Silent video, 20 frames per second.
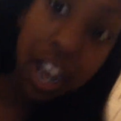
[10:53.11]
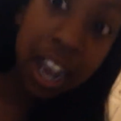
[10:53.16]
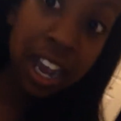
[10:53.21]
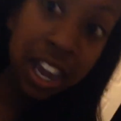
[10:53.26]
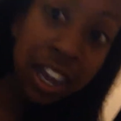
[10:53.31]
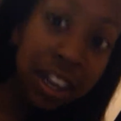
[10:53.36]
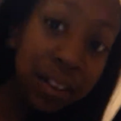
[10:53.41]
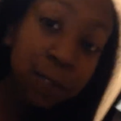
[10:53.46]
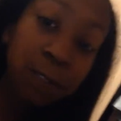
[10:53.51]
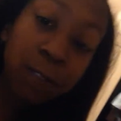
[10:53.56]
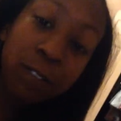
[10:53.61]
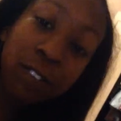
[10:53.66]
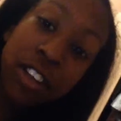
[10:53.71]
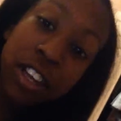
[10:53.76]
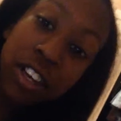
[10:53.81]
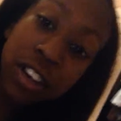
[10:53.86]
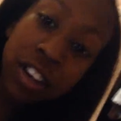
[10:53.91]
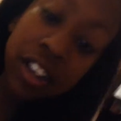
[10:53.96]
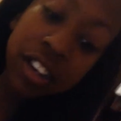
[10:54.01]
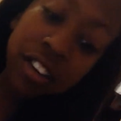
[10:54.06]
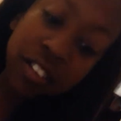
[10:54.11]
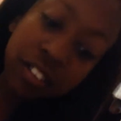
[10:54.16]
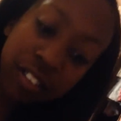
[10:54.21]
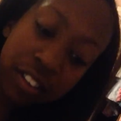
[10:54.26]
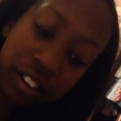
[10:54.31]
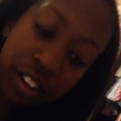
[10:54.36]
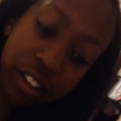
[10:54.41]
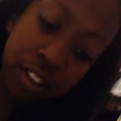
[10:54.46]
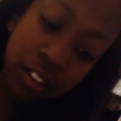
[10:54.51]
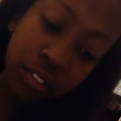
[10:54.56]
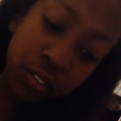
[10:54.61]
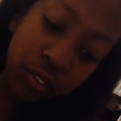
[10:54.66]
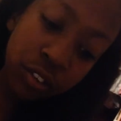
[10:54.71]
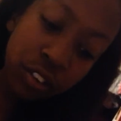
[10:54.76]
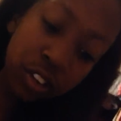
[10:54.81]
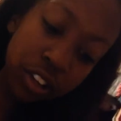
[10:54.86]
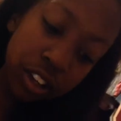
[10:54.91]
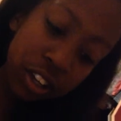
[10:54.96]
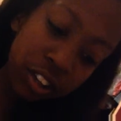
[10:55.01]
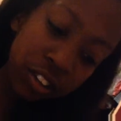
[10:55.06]
I'm very excited for
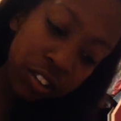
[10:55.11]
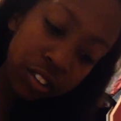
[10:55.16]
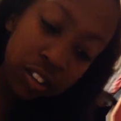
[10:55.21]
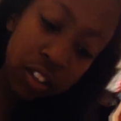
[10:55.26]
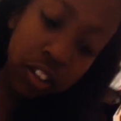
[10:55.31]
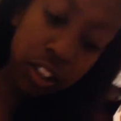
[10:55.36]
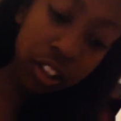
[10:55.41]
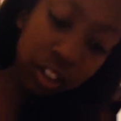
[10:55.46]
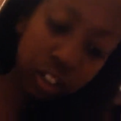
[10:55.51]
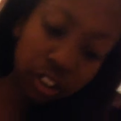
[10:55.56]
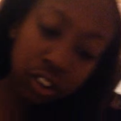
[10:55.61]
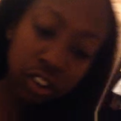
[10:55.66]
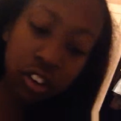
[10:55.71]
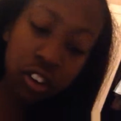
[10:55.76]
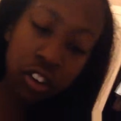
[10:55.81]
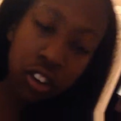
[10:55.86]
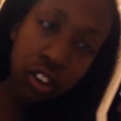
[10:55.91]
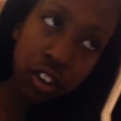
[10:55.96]
next year.